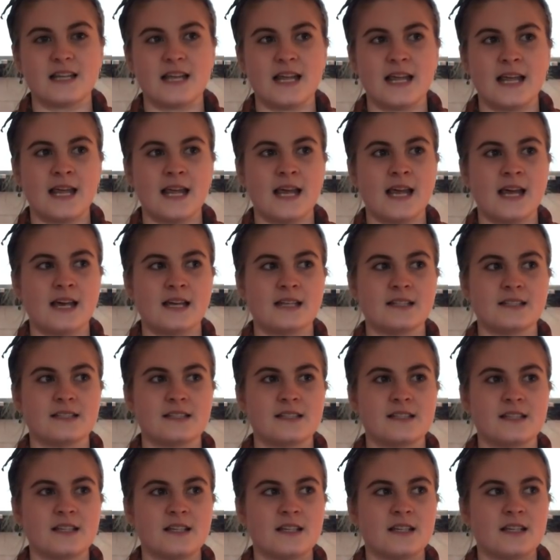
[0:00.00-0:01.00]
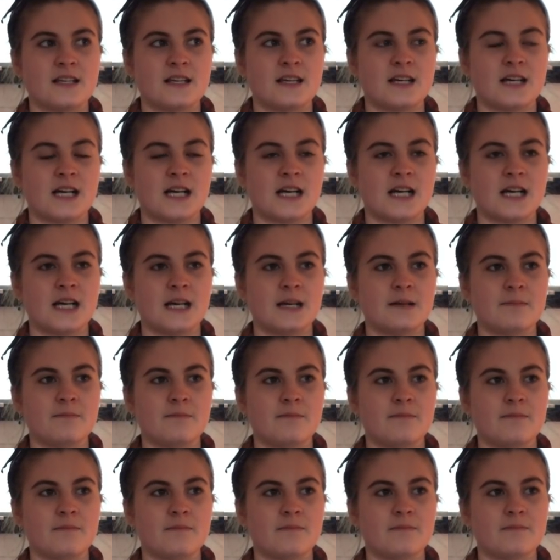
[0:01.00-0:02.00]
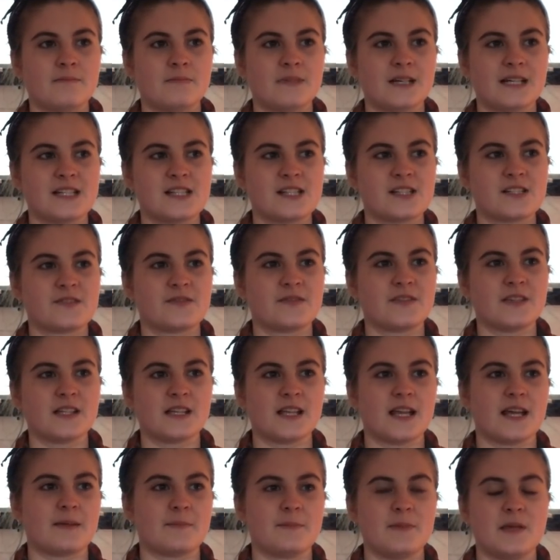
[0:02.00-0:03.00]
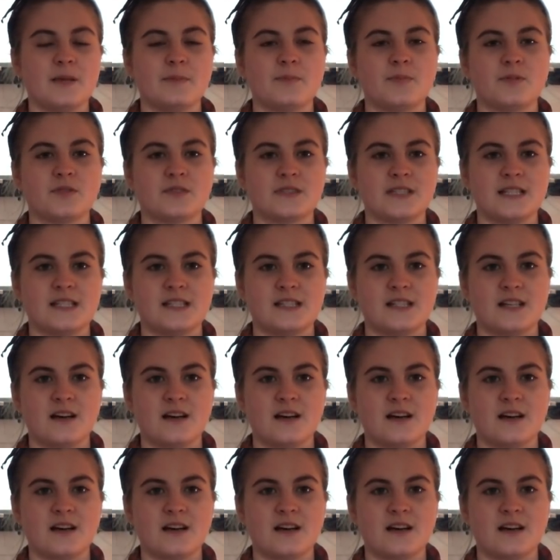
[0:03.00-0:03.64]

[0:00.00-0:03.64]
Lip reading: And I just feel like people need